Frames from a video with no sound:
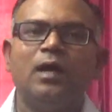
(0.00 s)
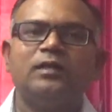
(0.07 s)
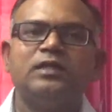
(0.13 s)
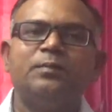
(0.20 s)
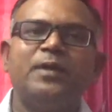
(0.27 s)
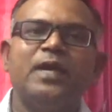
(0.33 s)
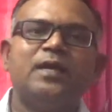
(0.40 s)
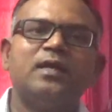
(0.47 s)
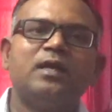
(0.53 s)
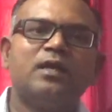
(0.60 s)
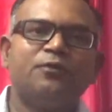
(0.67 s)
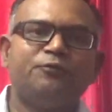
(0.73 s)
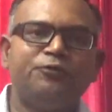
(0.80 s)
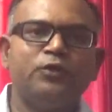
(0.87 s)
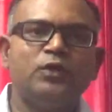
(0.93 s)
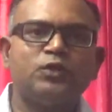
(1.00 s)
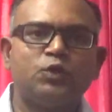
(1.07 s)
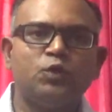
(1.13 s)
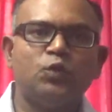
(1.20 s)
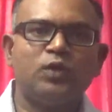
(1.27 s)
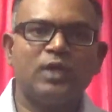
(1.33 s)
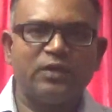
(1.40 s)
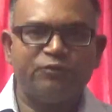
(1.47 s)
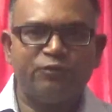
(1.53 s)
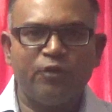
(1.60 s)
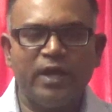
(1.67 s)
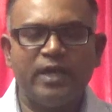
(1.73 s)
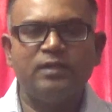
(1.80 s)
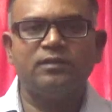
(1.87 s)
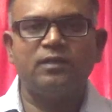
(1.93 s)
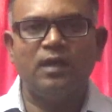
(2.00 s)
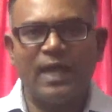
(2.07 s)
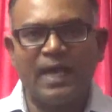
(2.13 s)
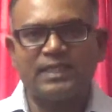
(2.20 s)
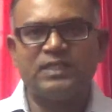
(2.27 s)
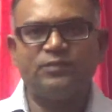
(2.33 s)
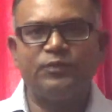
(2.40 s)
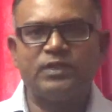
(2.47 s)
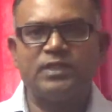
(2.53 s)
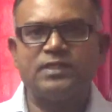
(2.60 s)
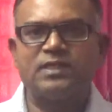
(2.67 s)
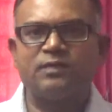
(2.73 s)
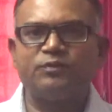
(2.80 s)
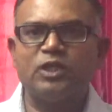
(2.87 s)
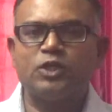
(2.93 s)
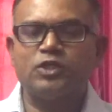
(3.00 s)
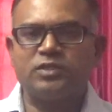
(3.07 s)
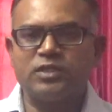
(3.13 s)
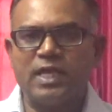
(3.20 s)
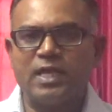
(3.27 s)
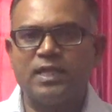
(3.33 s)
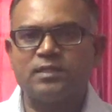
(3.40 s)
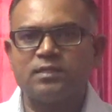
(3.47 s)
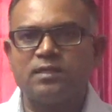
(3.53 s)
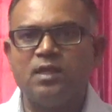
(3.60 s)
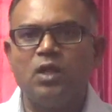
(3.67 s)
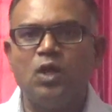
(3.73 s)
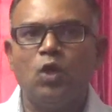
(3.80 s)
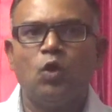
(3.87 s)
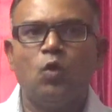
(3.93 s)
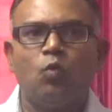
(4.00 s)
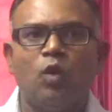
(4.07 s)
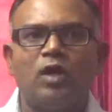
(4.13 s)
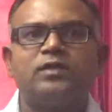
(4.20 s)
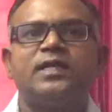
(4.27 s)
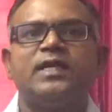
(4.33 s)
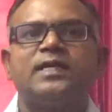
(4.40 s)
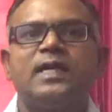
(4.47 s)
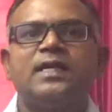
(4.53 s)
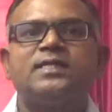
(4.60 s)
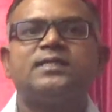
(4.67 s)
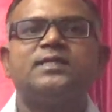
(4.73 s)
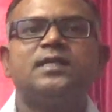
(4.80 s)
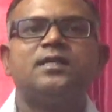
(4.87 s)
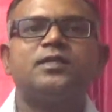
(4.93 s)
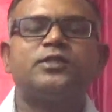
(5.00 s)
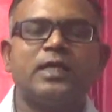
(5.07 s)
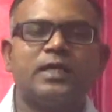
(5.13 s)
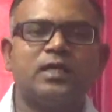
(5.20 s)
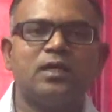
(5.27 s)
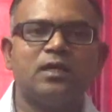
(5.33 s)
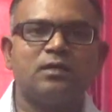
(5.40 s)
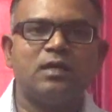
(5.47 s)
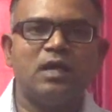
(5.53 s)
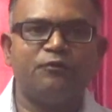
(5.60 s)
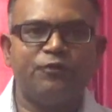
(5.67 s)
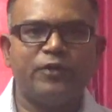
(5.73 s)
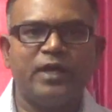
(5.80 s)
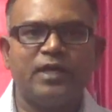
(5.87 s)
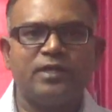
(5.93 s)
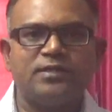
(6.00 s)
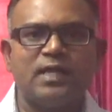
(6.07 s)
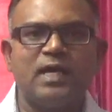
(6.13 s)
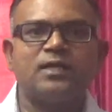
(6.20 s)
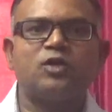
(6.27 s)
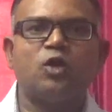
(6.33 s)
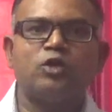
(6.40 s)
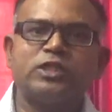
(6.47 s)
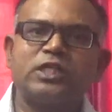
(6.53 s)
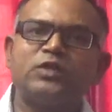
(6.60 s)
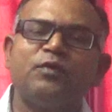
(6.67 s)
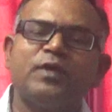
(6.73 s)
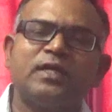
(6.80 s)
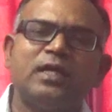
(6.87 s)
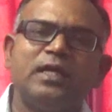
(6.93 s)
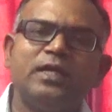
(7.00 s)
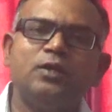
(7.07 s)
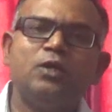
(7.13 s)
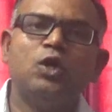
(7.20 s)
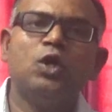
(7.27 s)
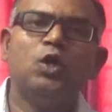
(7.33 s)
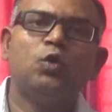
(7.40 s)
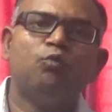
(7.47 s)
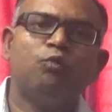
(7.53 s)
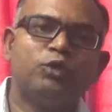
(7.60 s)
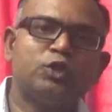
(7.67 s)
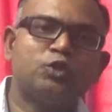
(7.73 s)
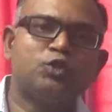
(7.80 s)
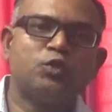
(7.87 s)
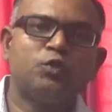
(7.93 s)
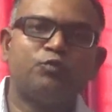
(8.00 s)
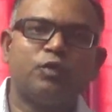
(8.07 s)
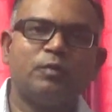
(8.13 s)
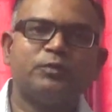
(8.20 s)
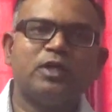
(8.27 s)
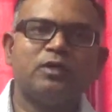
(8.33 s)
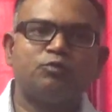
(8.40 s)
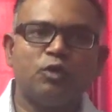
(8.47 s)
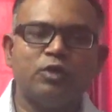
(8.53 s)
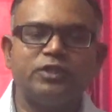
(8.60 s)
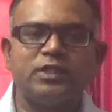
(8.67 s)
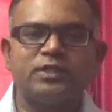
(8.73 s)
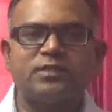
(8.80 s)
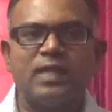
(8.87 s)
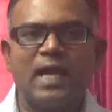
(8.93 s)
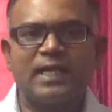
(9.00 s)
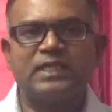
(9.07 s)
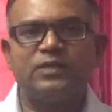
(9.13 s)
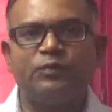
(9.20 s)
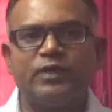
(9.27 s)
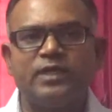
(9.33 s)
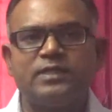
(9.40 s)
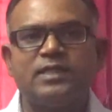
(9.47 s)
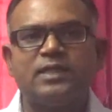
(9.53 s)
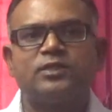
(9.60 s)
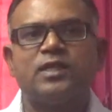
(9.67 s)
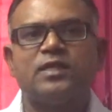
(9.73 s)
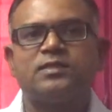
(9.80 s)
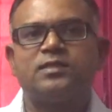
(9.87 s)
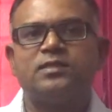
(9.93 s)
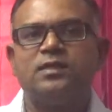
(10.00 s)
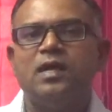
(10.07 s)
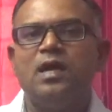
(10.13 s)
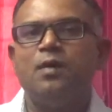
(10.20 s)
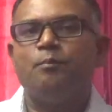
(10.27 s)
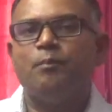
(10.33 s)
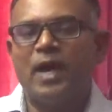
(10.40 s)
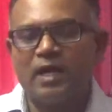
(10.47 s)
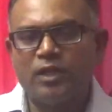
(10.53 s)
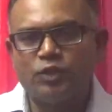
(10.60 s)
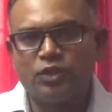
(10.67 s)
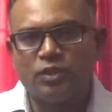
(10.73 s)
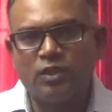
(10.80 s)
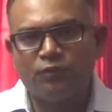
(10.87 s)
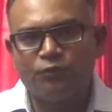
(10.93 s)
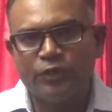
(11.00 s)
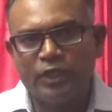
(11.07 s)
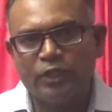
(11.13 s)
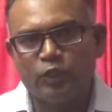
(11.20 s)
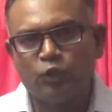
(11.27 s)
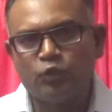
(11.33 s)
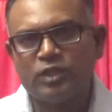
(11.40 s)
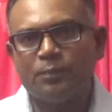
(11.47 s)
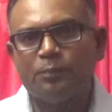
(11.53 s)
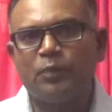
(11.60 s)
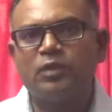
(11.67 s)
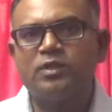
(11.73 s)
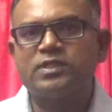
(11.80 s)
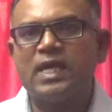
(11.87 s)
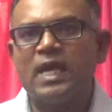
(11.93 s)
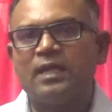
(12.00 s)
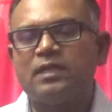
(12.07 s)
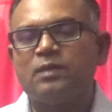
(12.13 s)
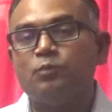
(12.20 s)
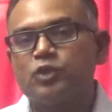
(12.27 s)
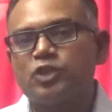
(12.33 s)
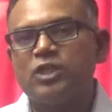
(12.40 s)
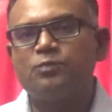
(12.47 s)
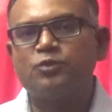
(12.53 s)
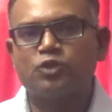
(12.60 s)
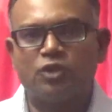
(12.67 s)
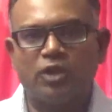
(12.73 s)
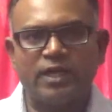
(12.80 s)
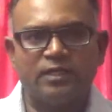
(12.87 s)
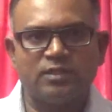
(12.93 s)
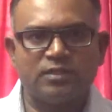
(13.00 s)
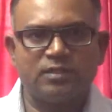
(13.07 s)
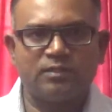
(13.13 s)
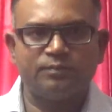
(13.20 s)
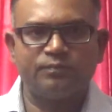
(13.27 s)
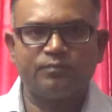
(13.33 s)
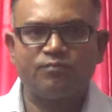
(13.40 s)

They made an effort to confine the activities of the state, what they considered secular affairs, and consequently withdrew from the religious activities such as managing of Hindu temples and the Muslim shrines.